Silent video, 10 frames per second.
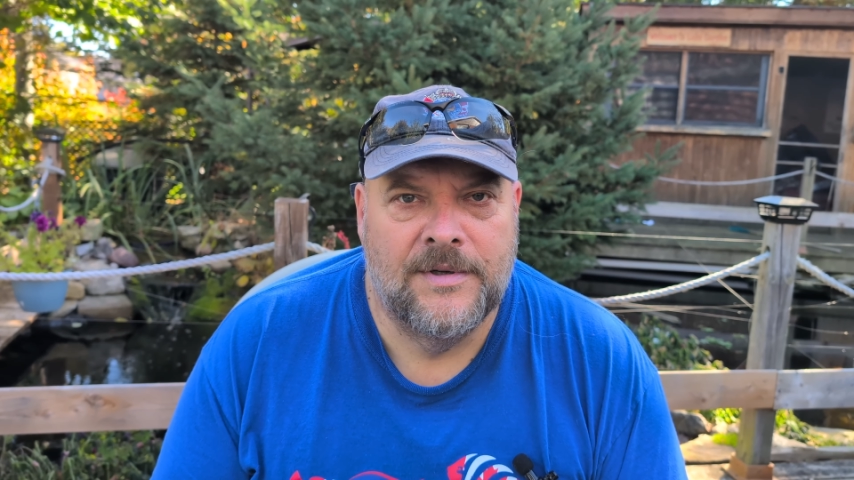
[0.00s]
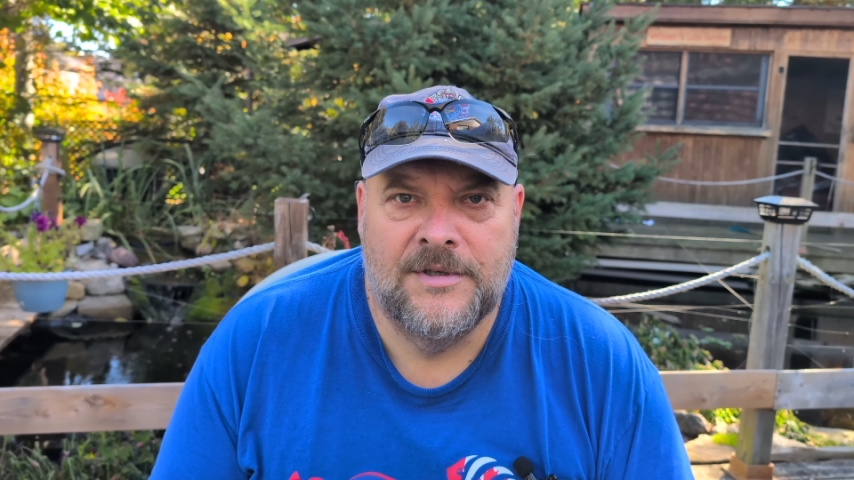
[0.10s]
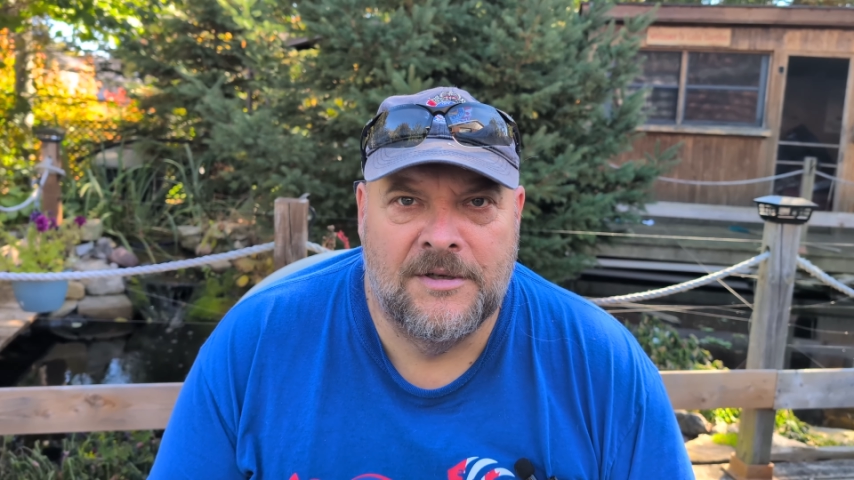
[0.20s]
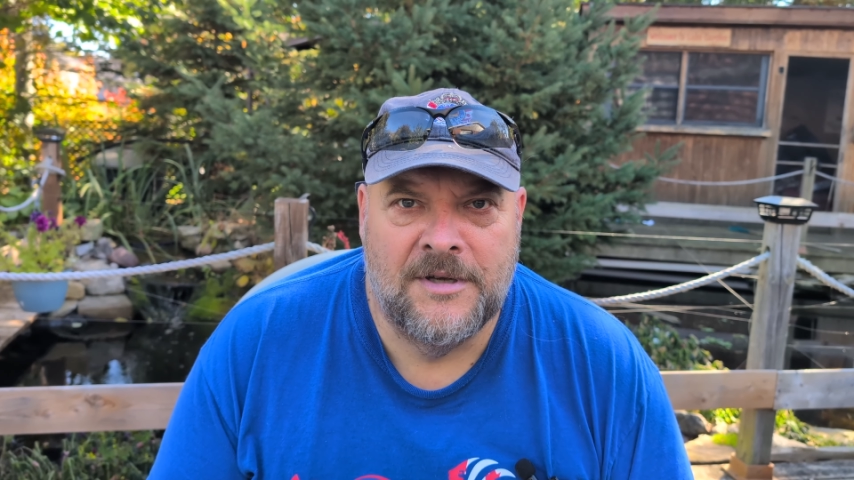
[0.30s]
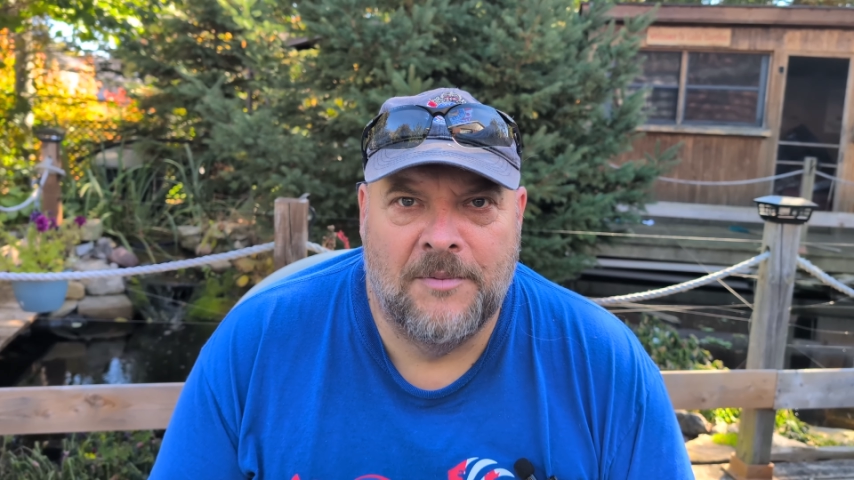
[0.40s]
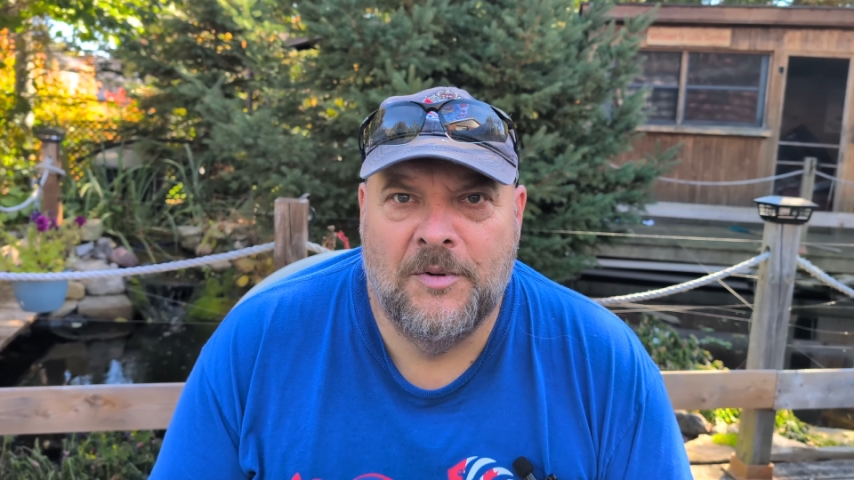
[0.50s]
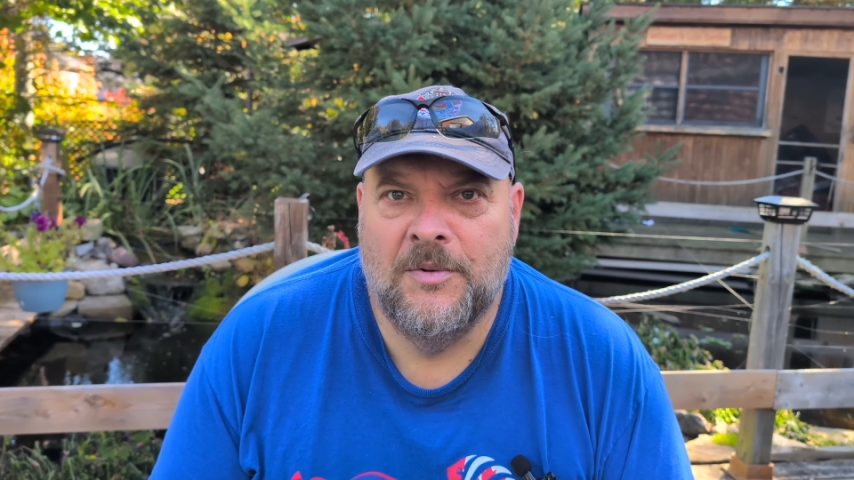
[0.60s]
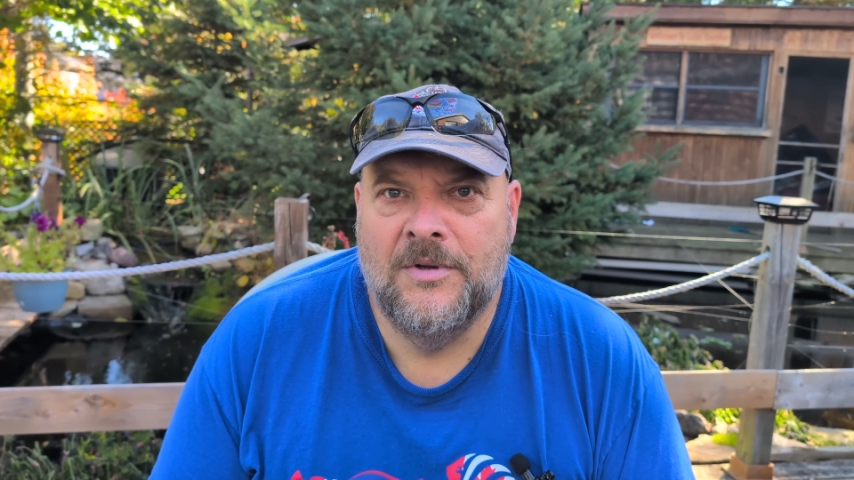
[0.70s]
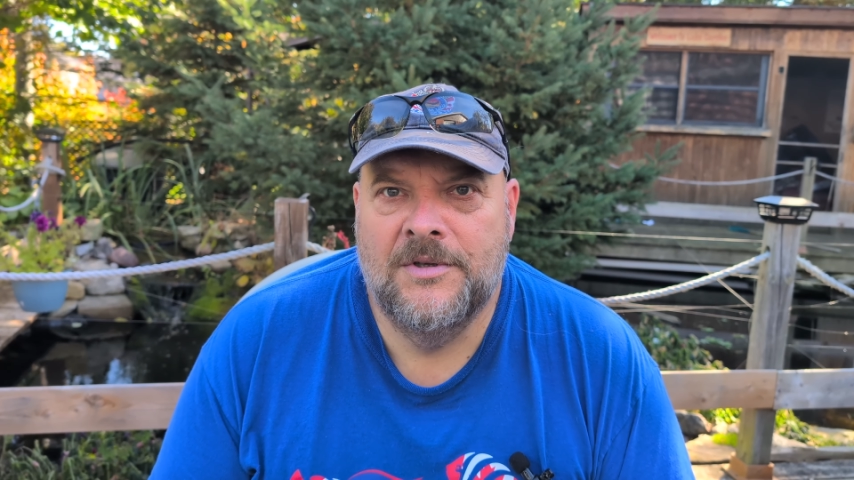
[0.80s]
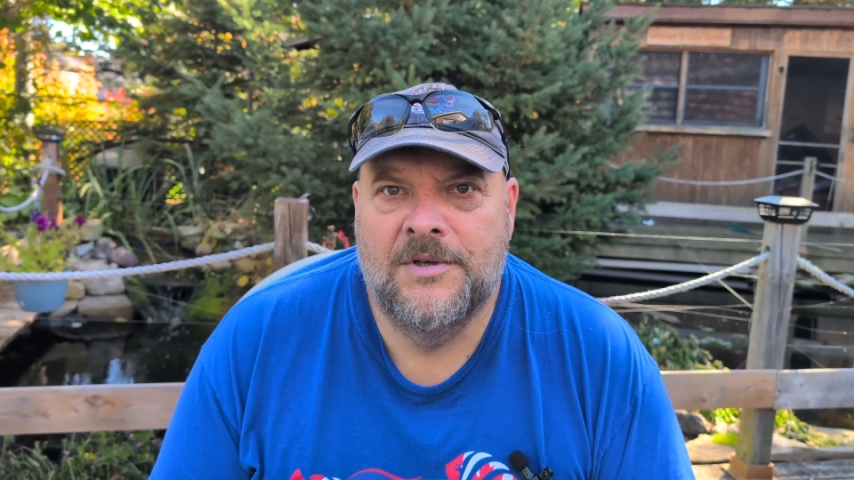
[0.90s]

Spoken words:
susceptible